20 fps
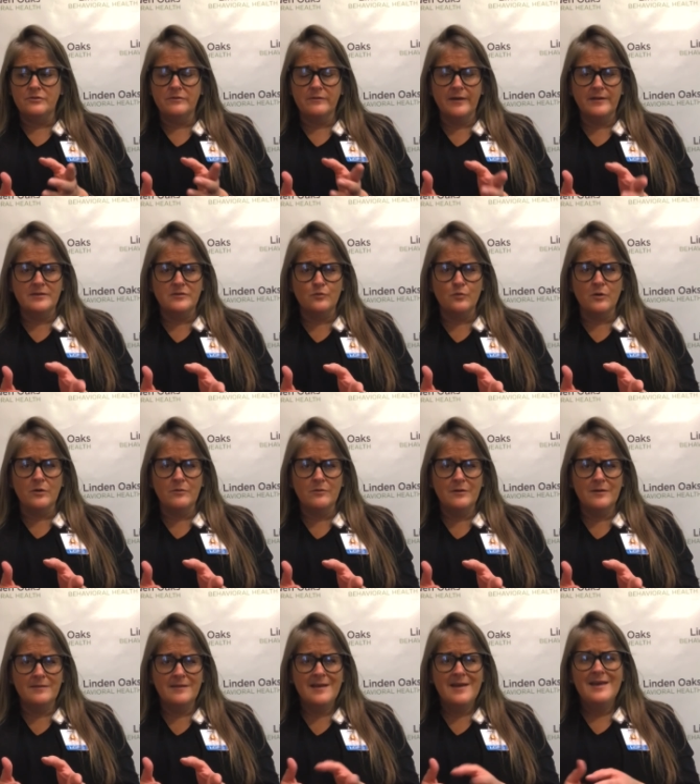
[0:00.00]
like to work
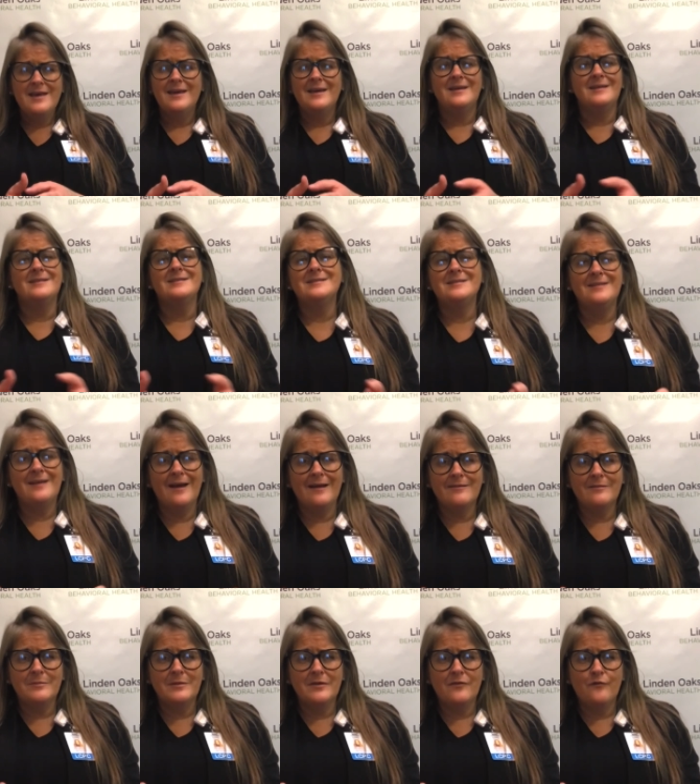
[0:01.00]
with, it doesn't even have
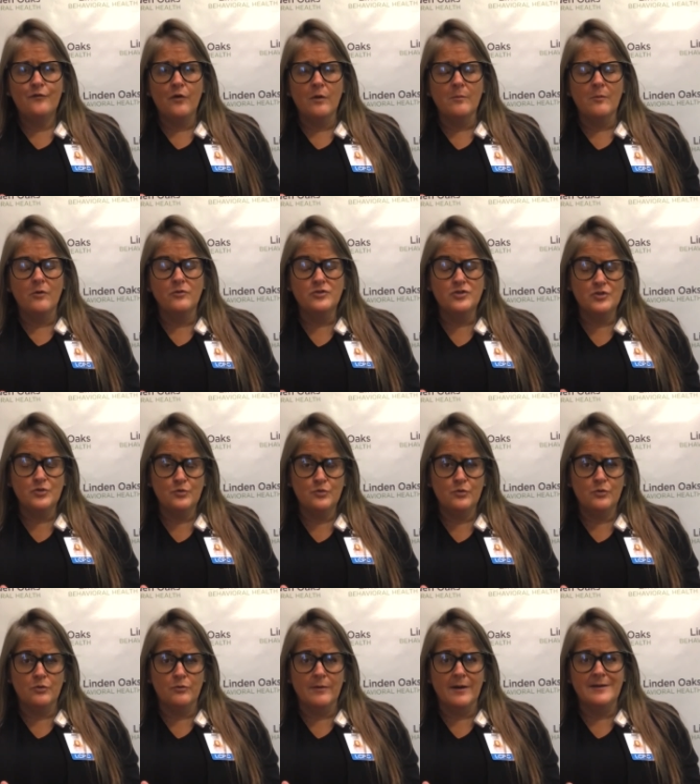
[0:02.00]
to be a formal
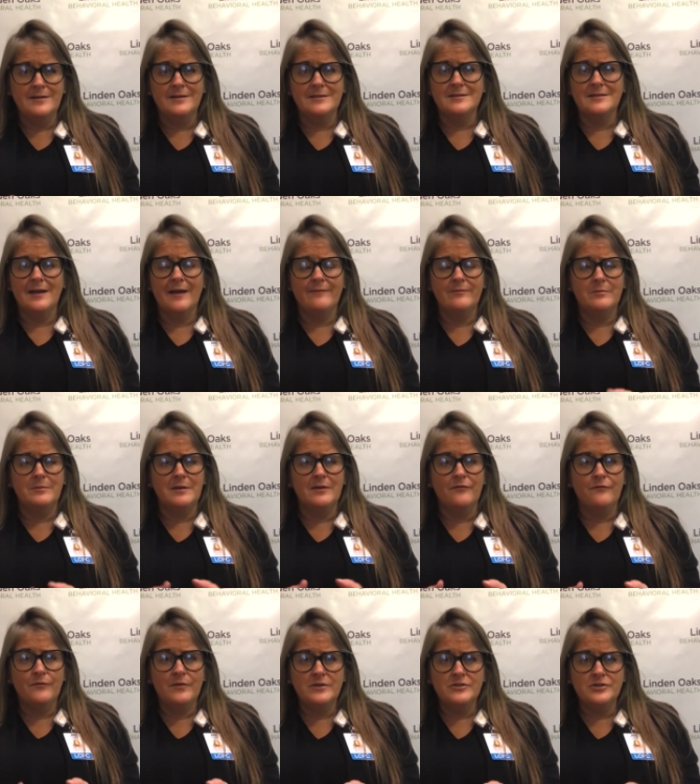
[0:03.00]
tool, right? It doesn't have to be a
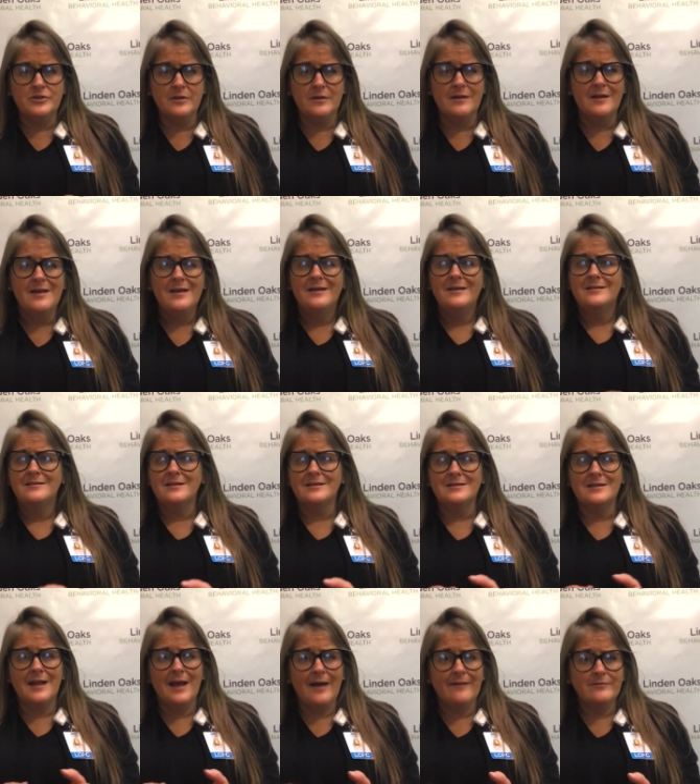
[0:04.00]
fidget, it
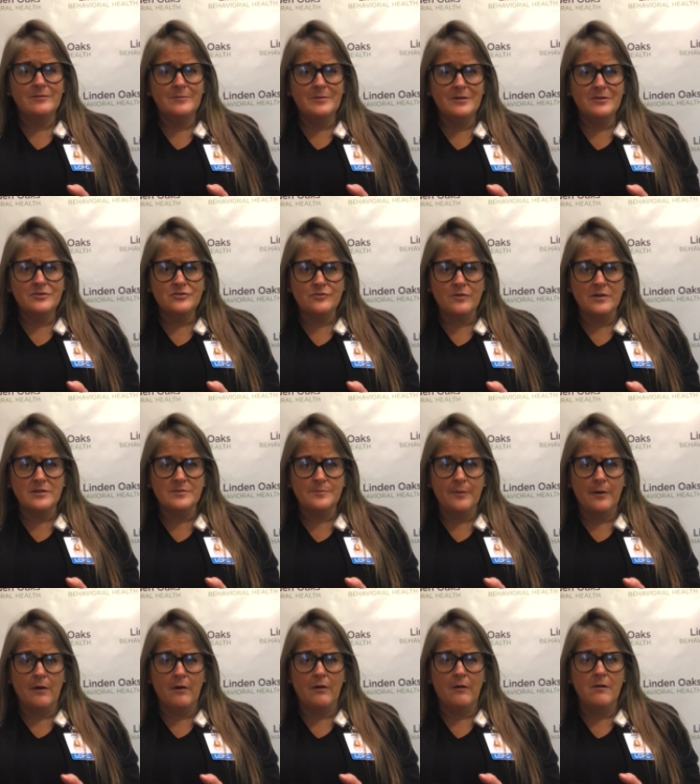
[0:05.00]
doesn't have to be a stress
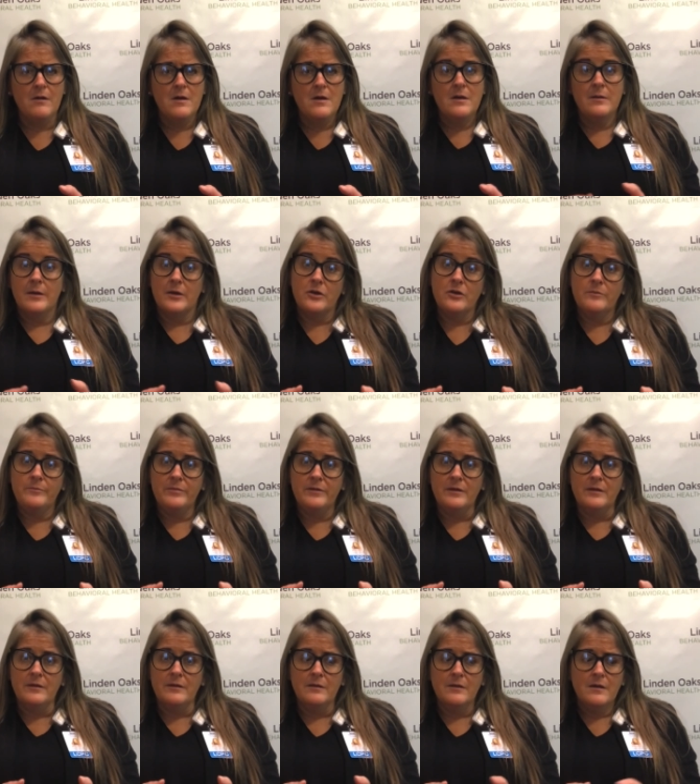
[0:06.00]
ball. It could
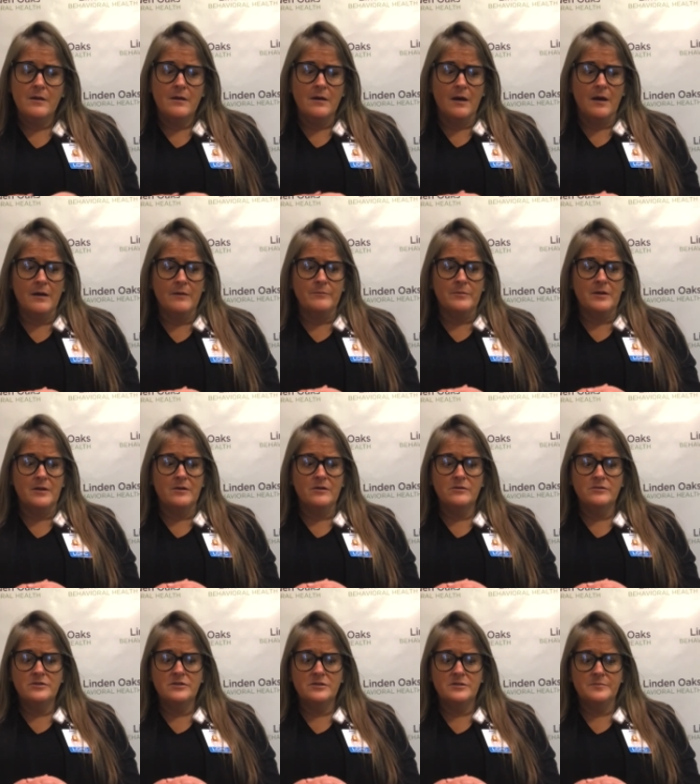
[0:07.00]
be, but it
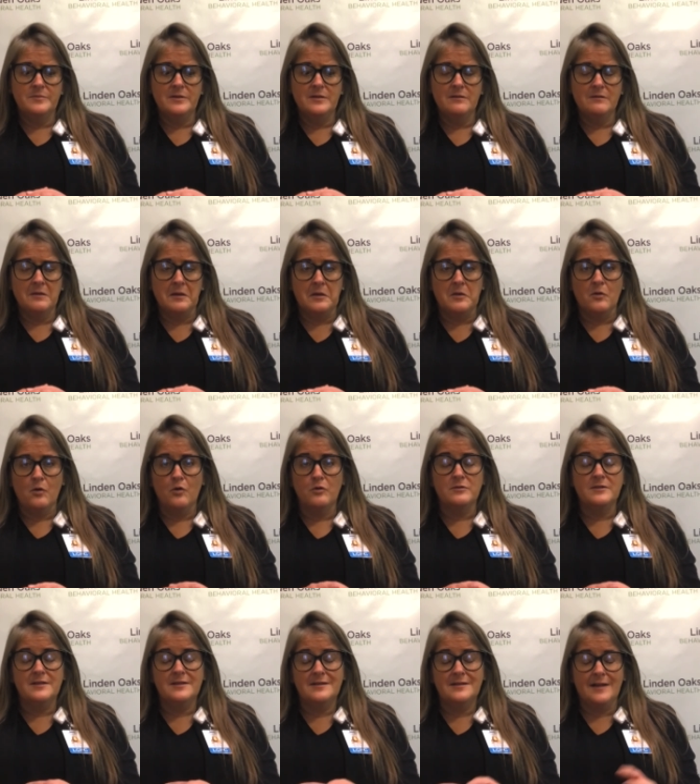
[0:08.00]
could just be like
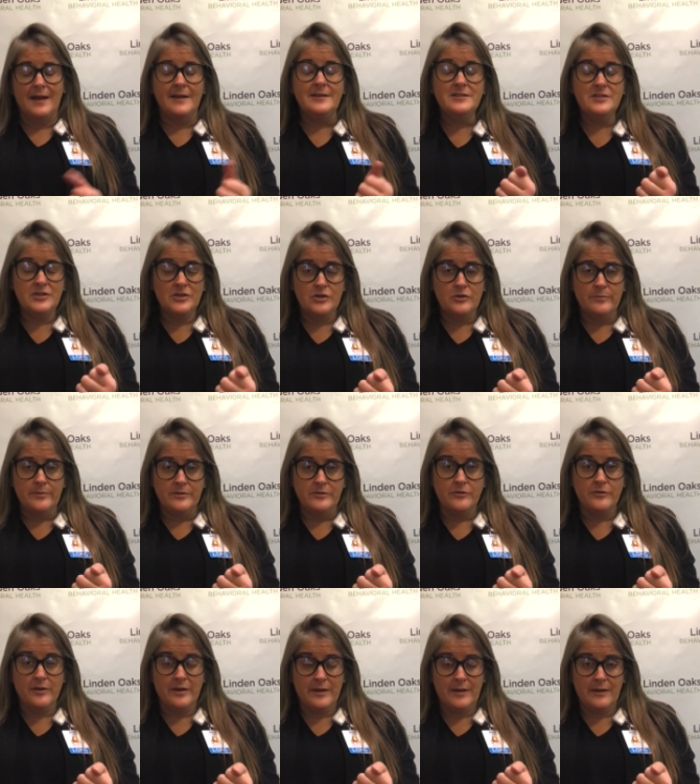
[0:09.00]
holding an ice cube in
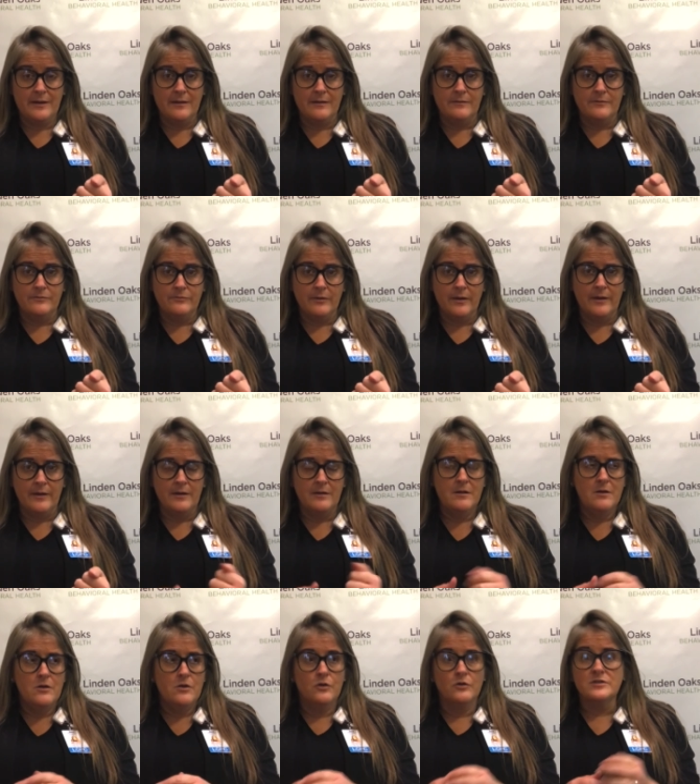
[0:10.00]
your hand, right?
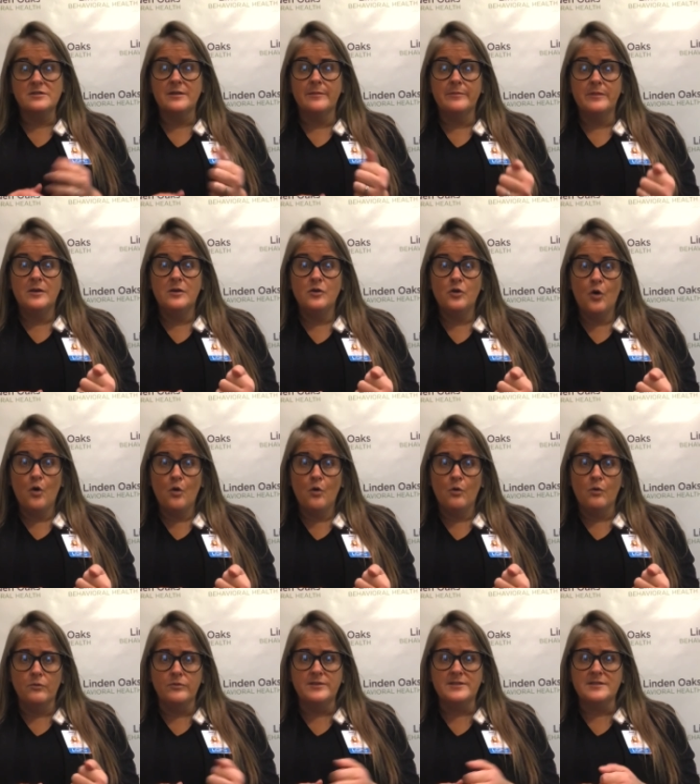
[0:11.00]
Or something
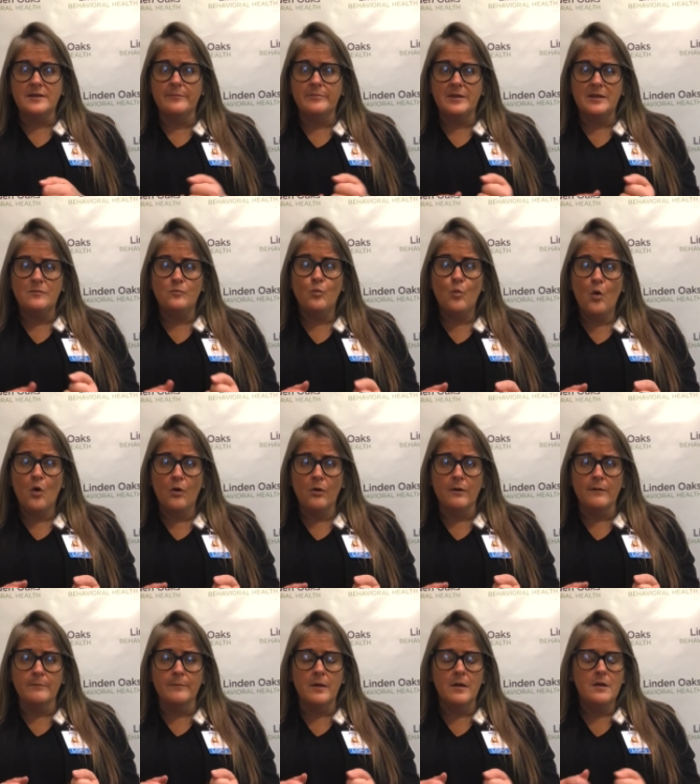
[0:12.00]
cold, something
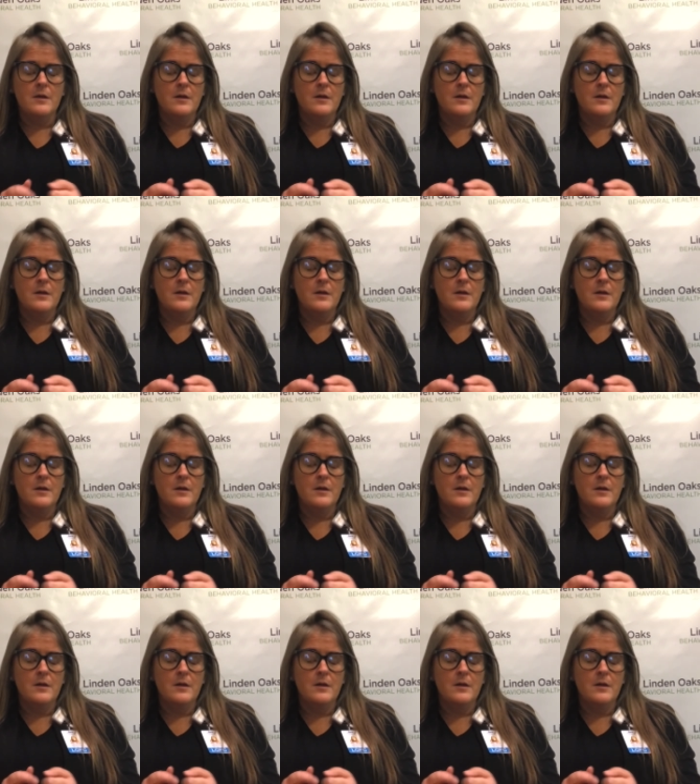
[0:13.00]
warm.